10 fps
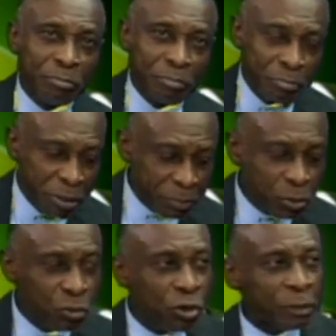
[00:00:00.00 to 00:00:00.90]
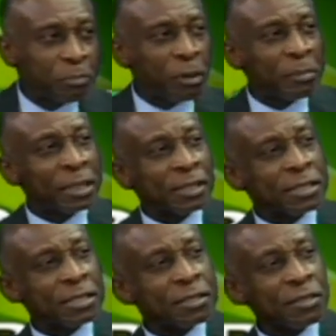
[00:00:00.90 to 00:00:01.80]
people who got public
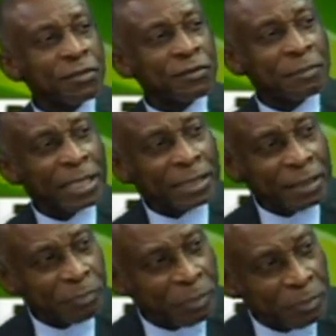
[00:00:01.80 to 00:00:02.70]
assistance from getting